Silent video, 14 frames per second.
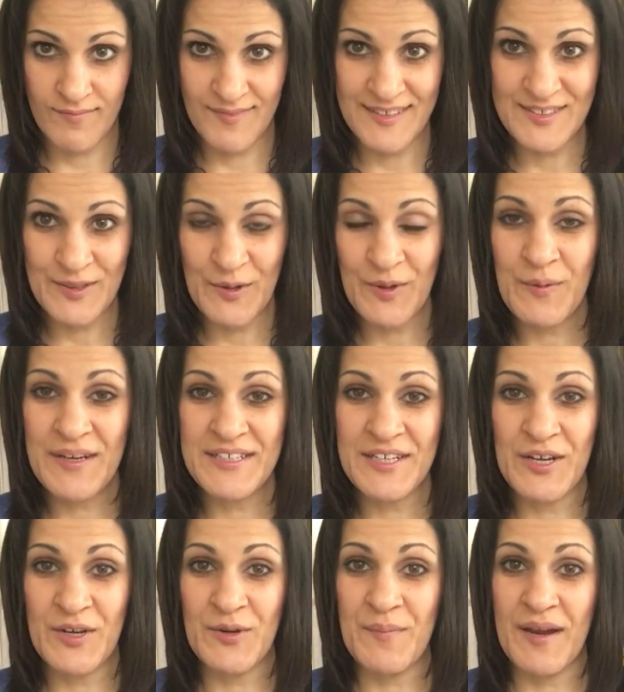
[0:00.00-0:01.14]
That's the only way to
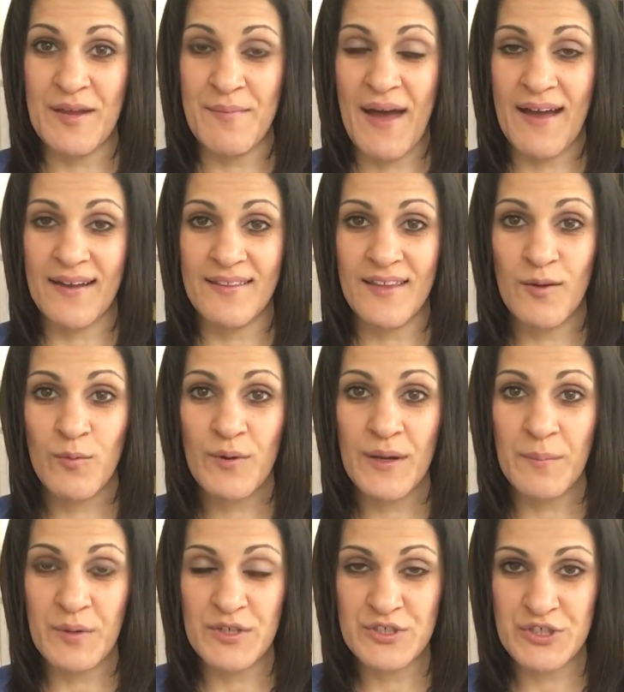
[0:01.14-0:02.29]
get your money back, and they'll
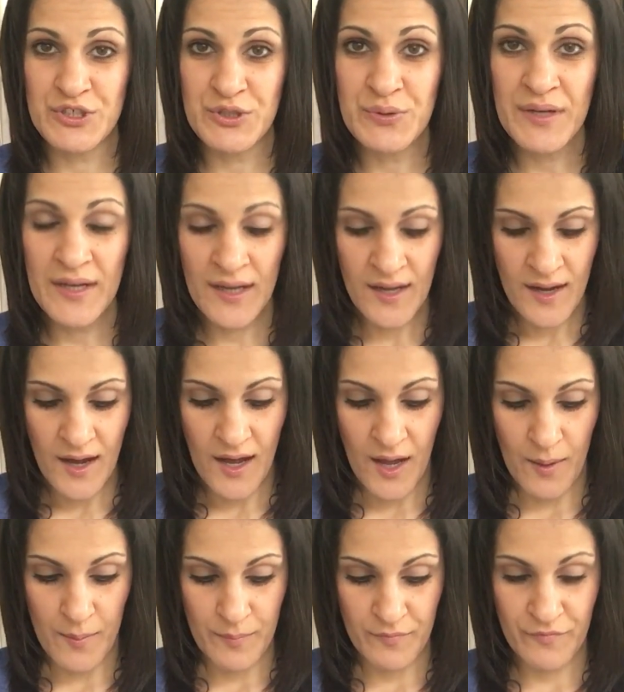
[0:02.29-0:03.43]
reimburse you
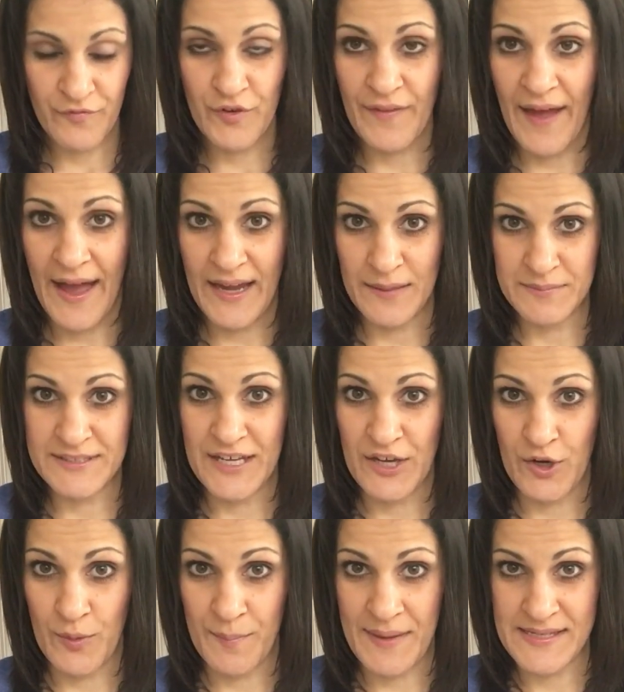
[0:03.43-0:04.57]
for the items that
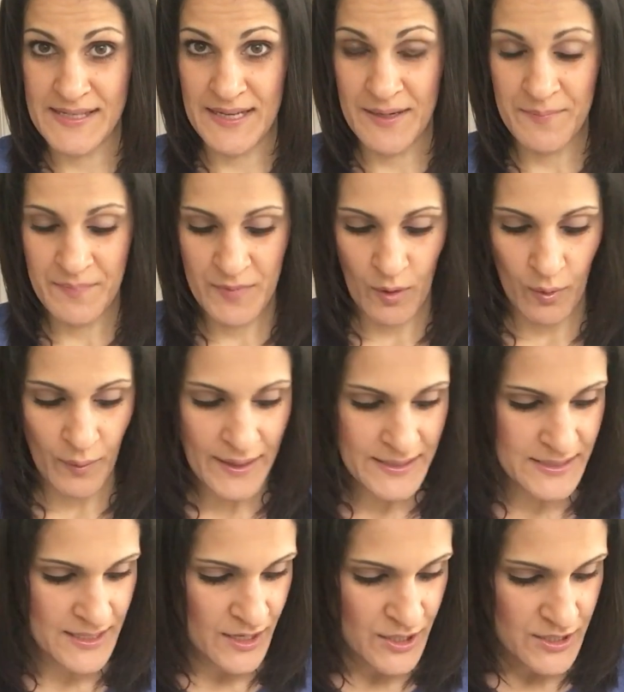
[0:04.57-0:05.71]
you're missing. All right,
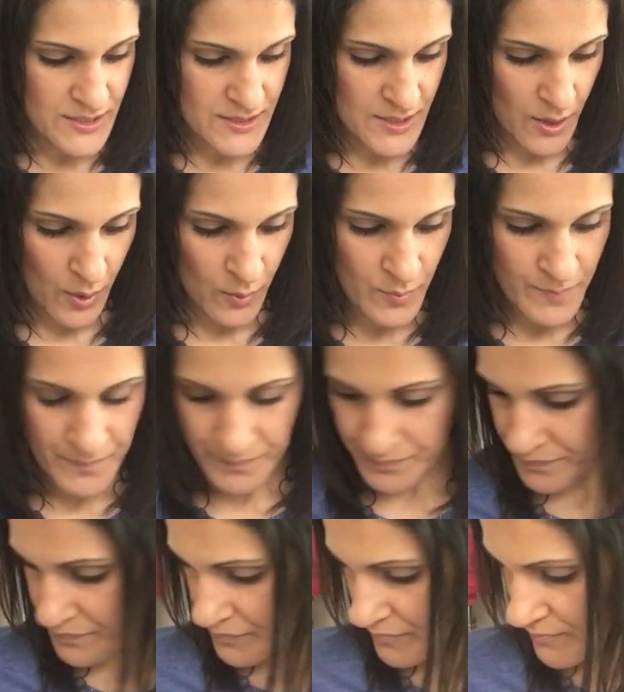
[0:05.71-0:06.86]
so
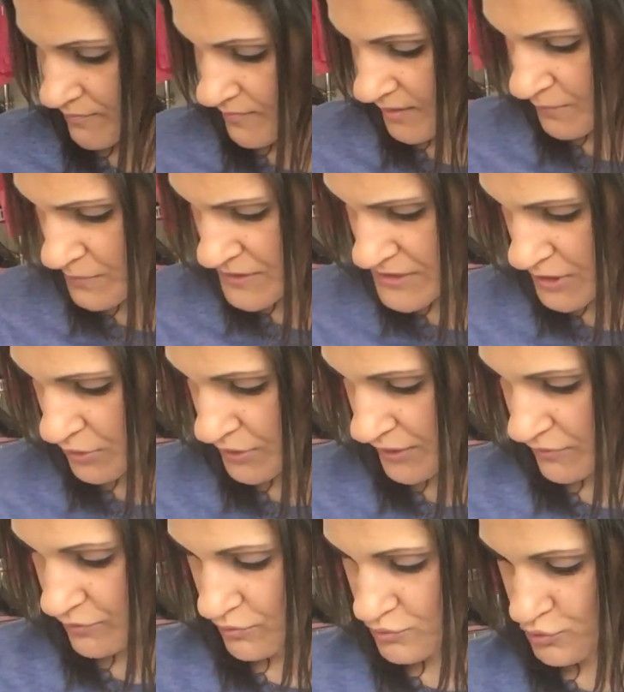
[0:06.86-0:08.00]
let me start
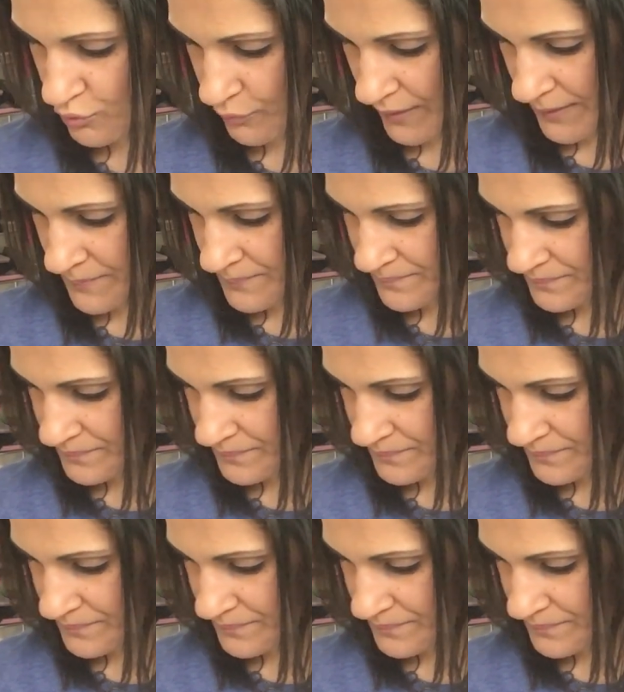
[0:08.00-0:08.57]
looking through jewelry.